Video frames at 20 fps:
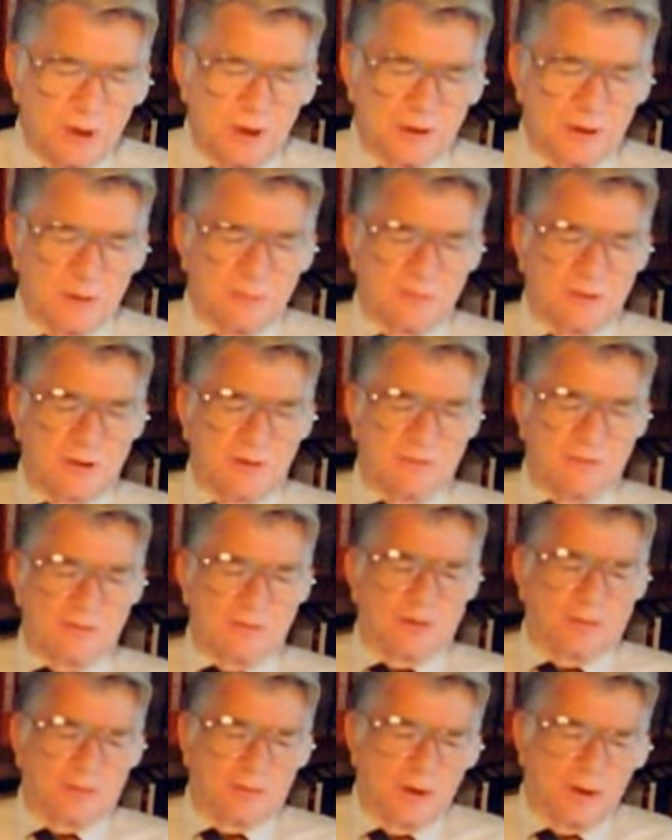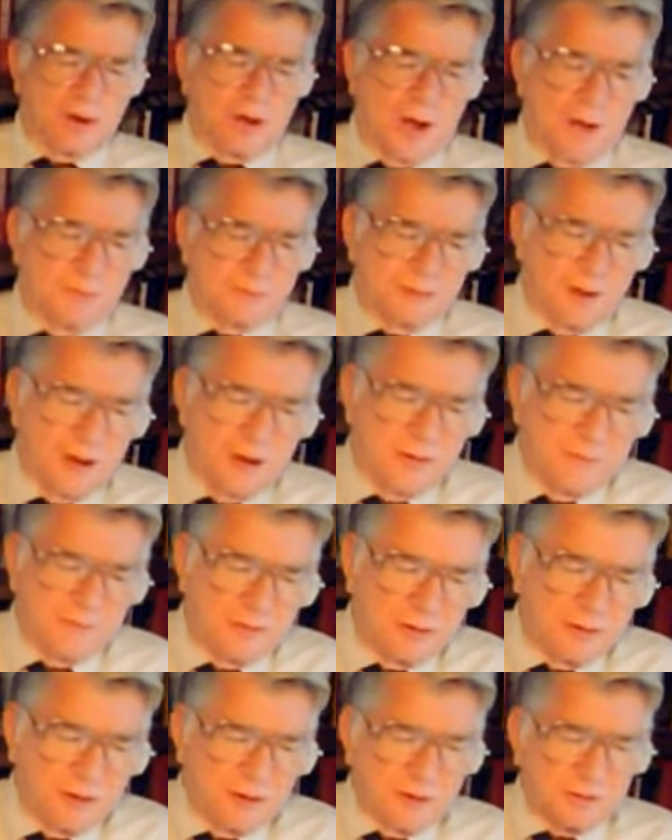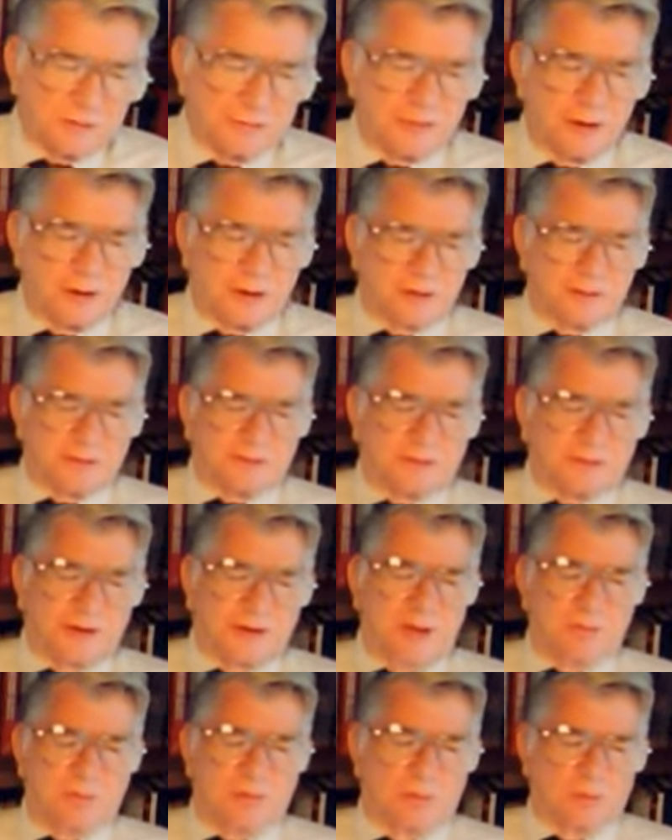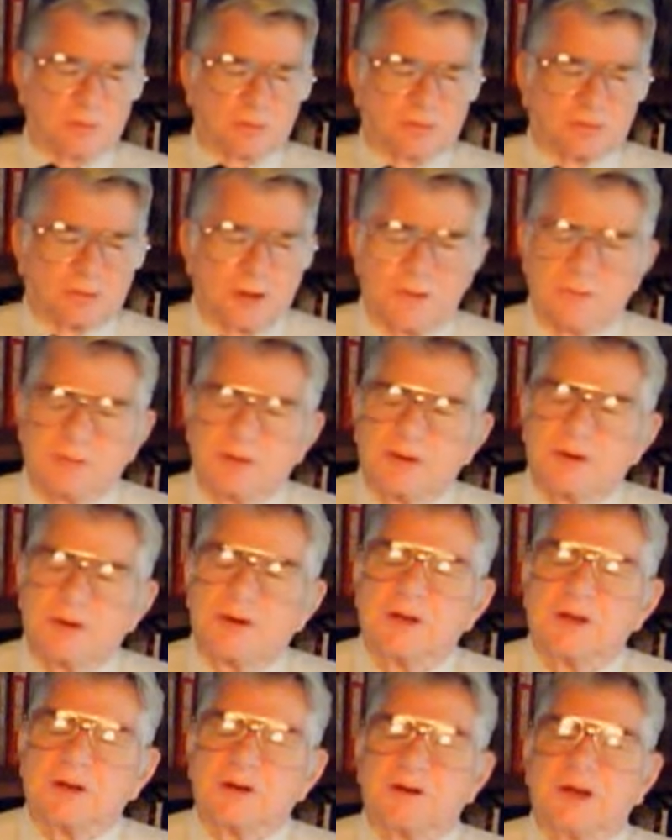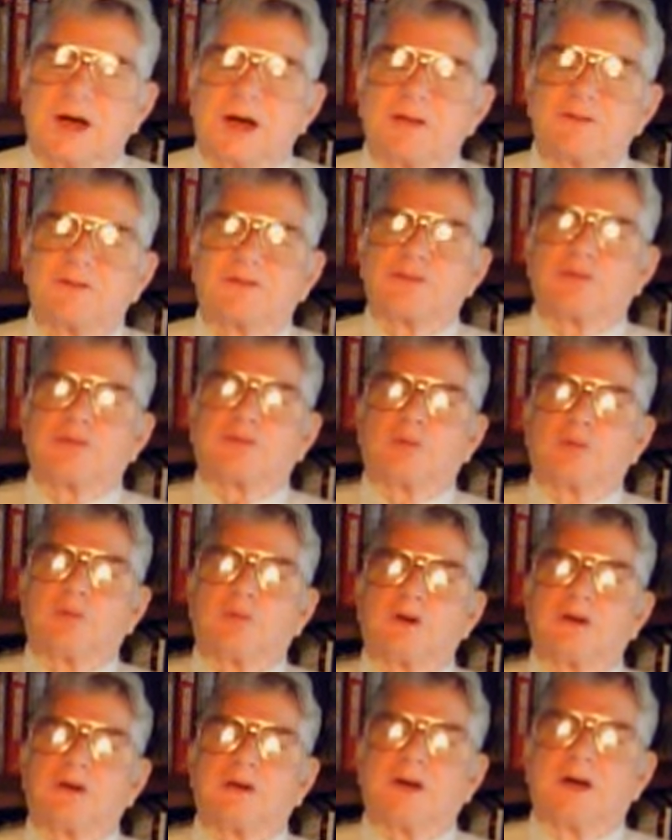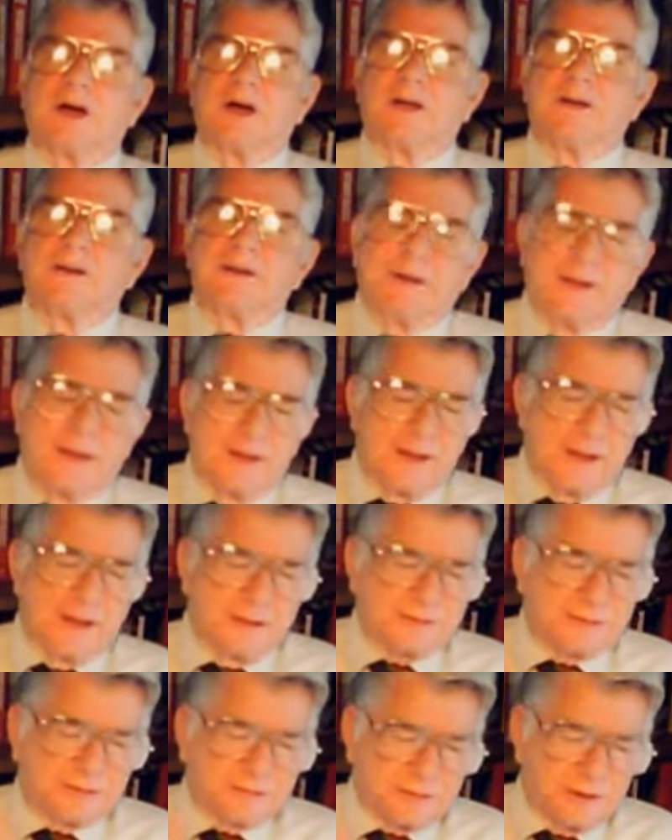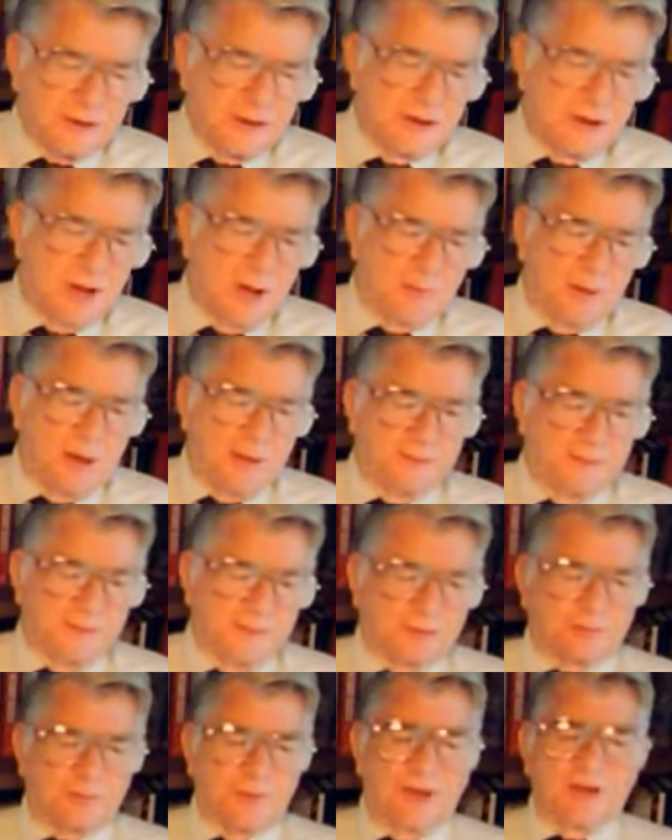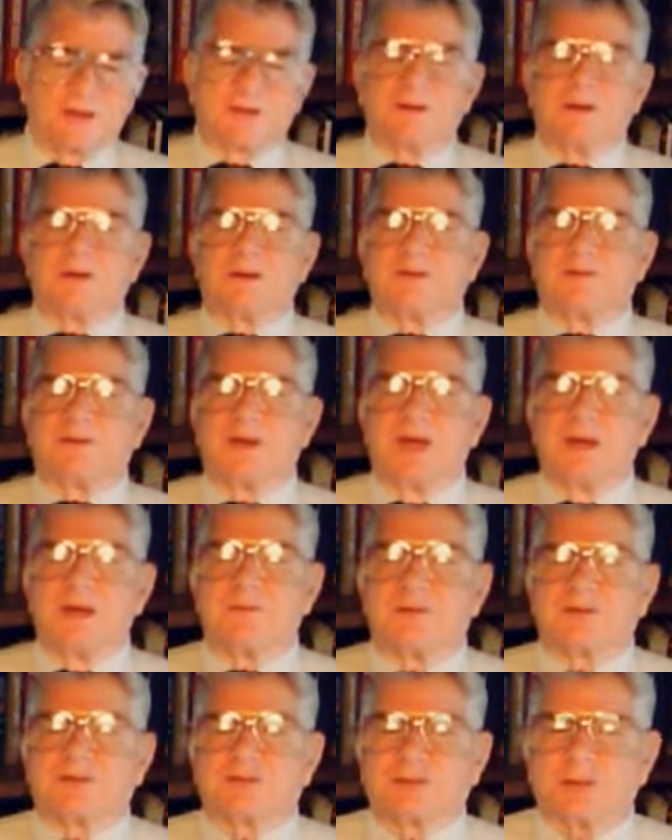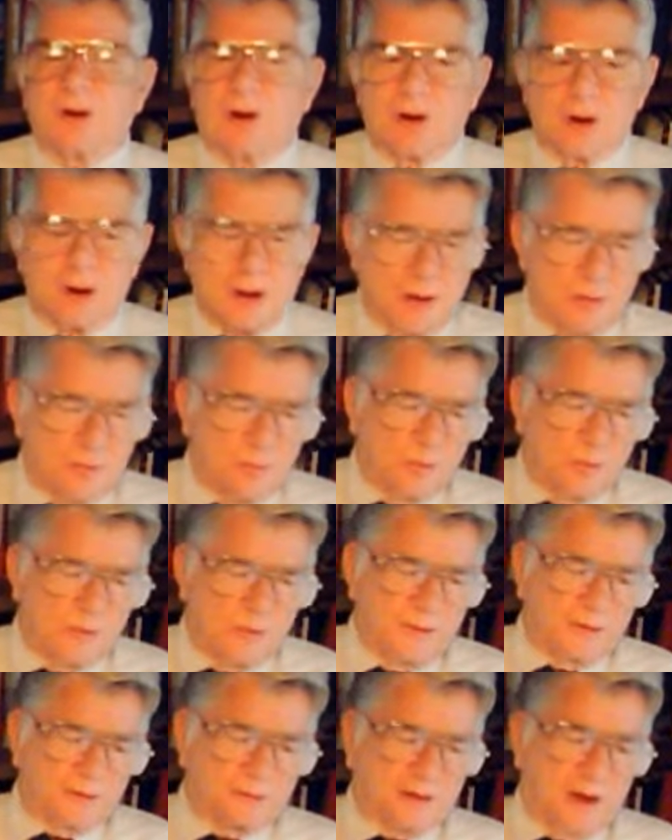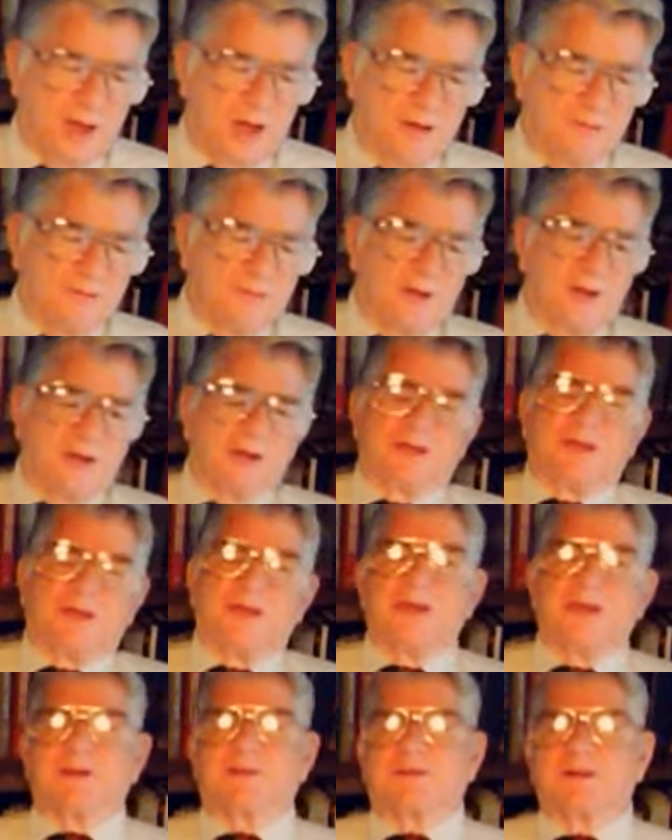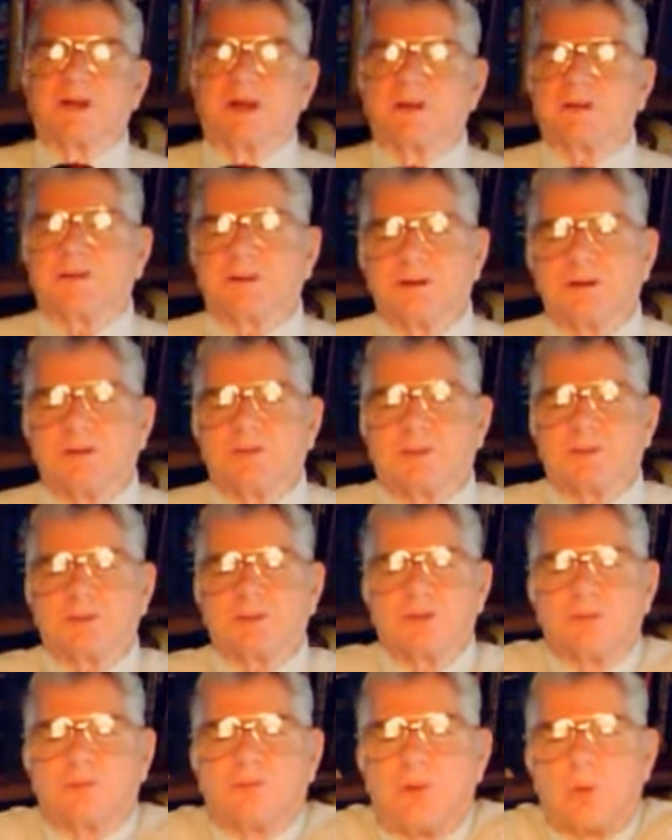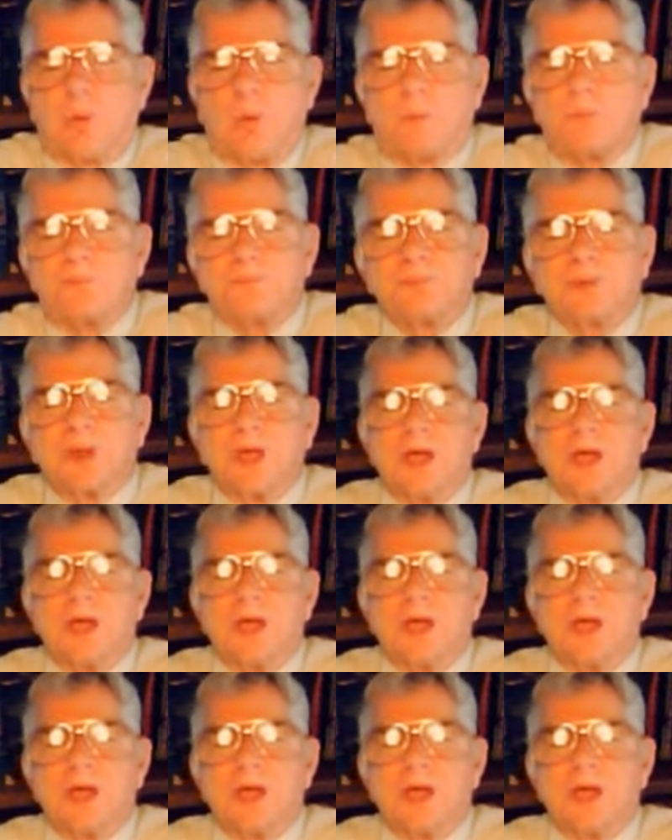men I'm giving you. Look up David, 2 Samuel 7, 9 through 29. And see about this man, David. Start out with his life. Kings 19:34.